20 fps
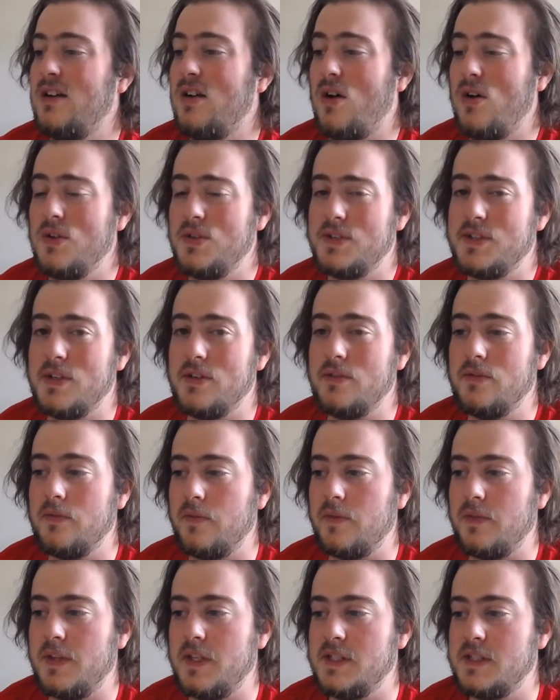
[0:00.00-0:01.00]
Also,
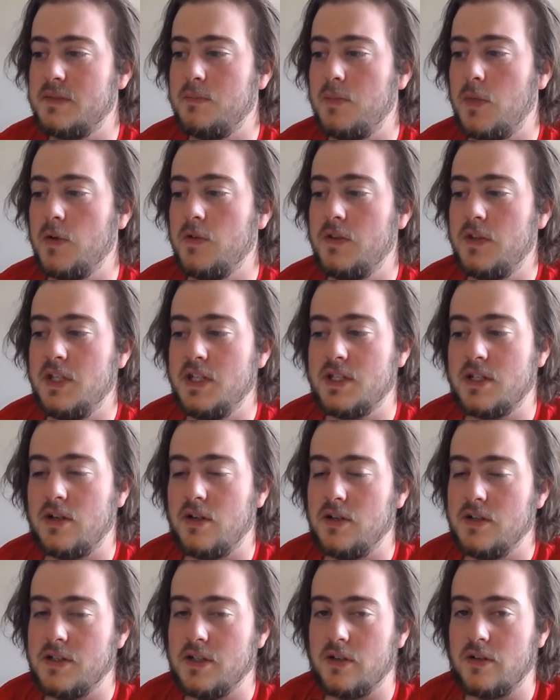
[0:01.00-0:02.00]
both these
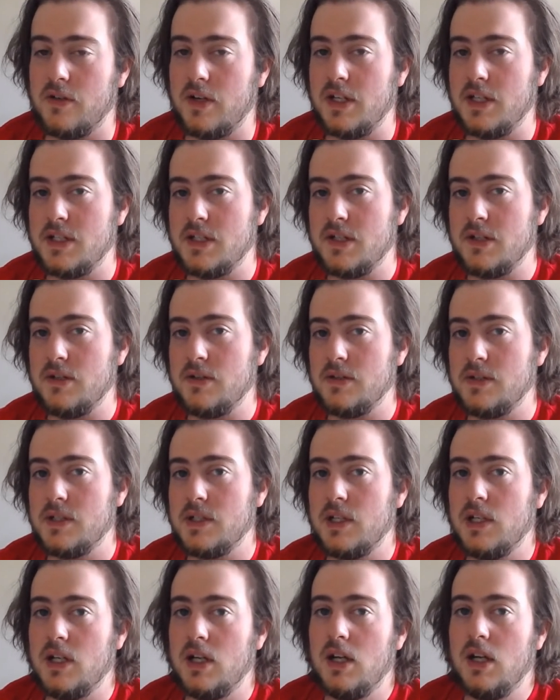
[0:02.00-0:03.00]
cards are grade 2s.
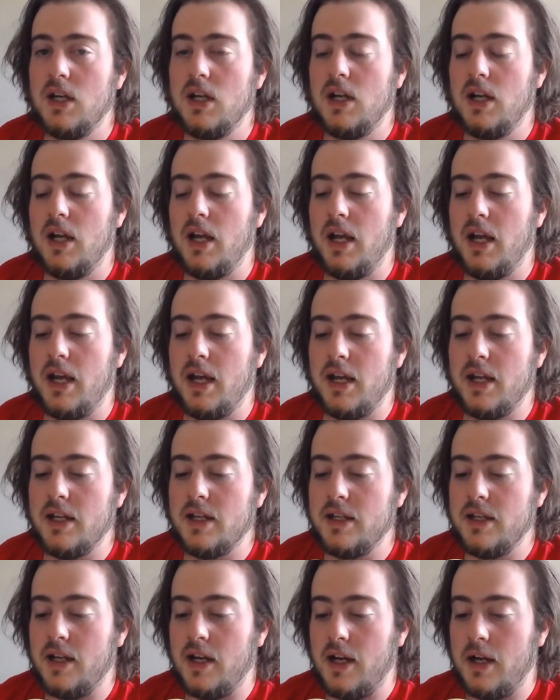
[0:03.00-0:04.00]

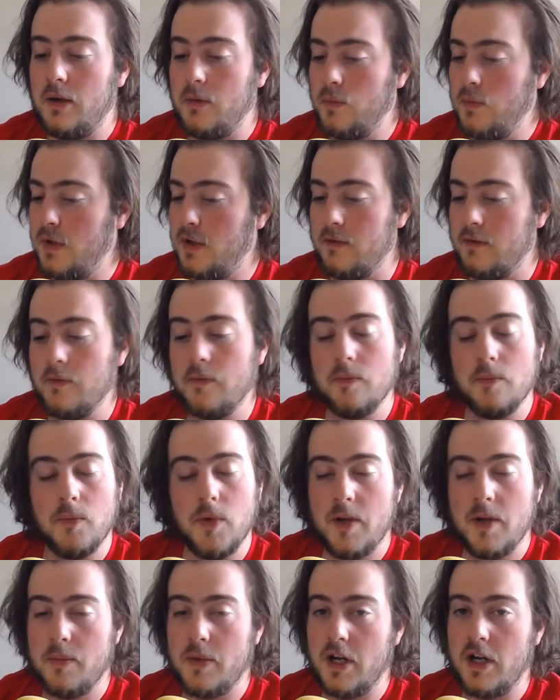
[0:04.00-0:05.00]
And we have
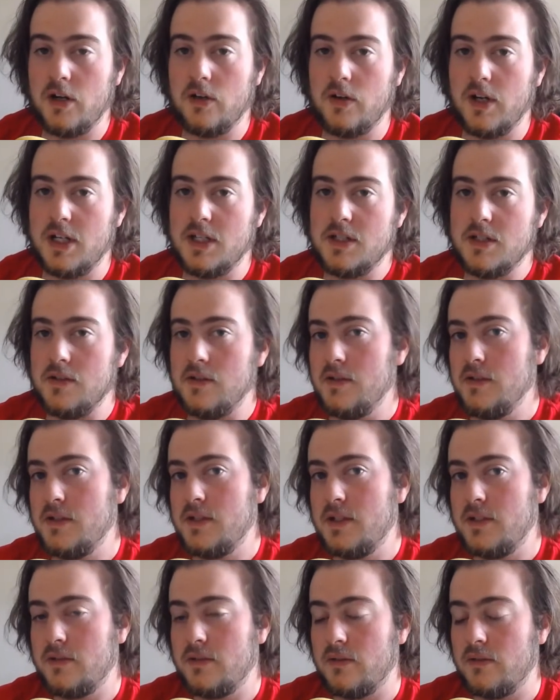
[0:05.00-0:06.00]
way better grade
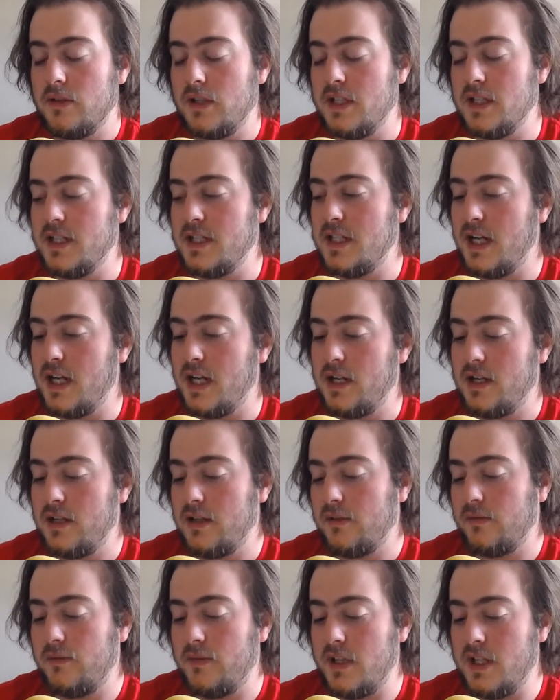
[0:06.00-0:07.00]
2s in the deck.
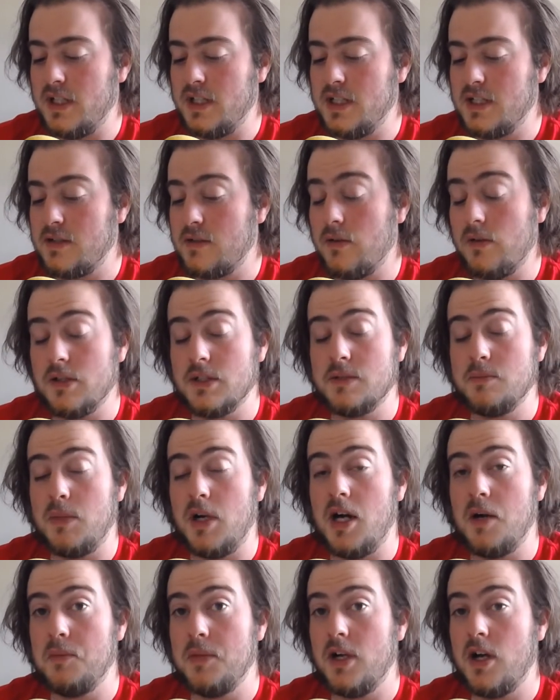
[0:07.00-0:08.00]
And Discord is
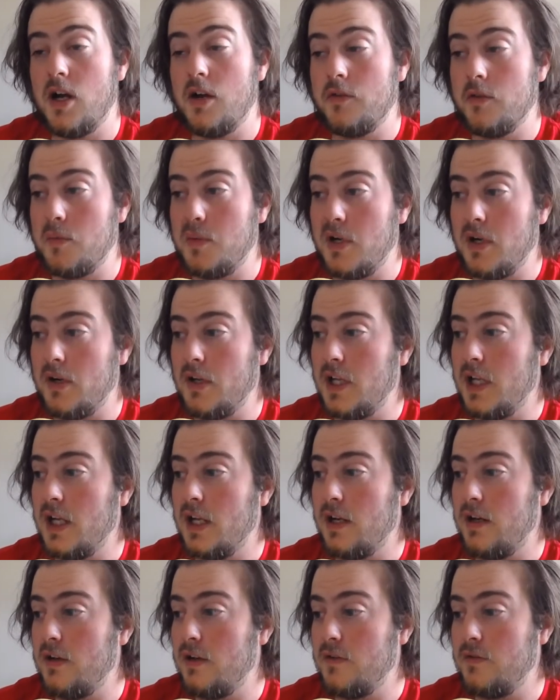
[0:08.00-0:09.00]
popping off apparently. I
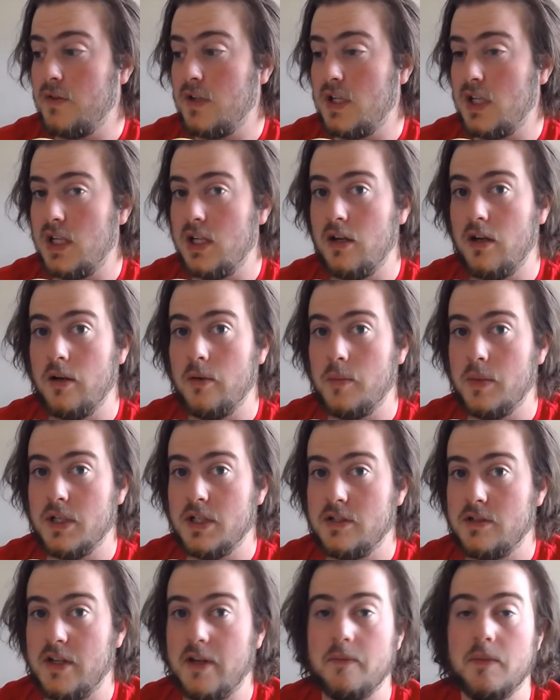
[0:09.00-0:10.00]
don't know if you can hear it, but it's
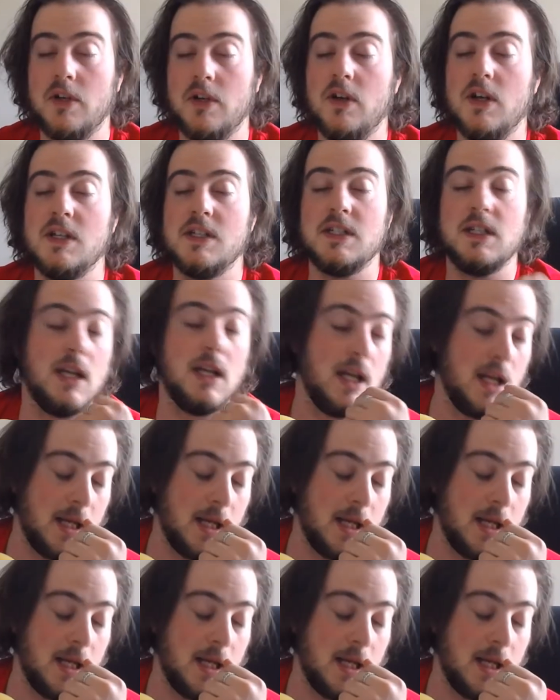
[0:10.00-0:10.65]
driving me crazy.